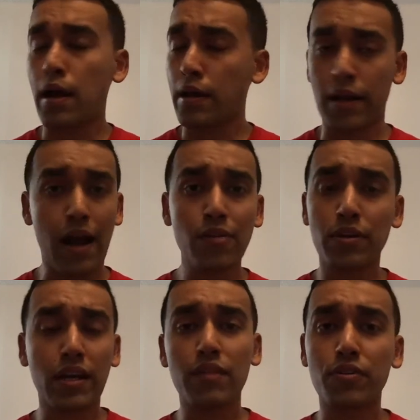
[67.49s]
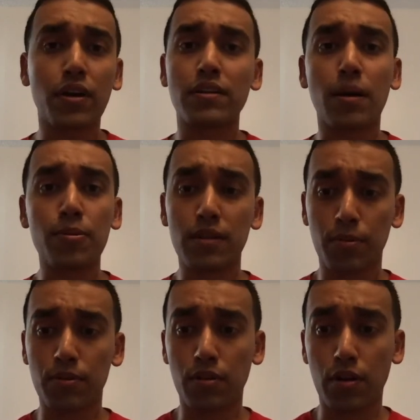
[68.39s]
Here. I don't care if you got a double-double
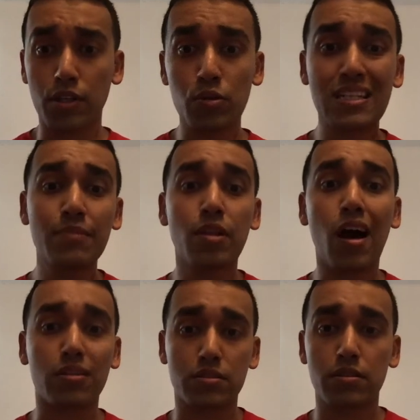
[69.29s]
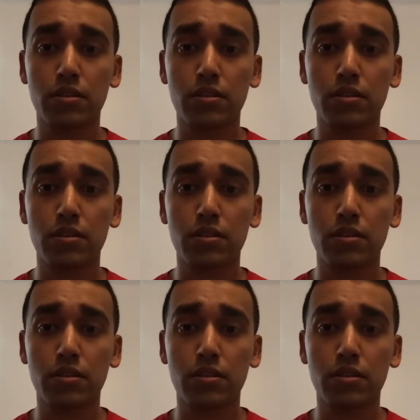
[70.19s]
or not. Your team lost.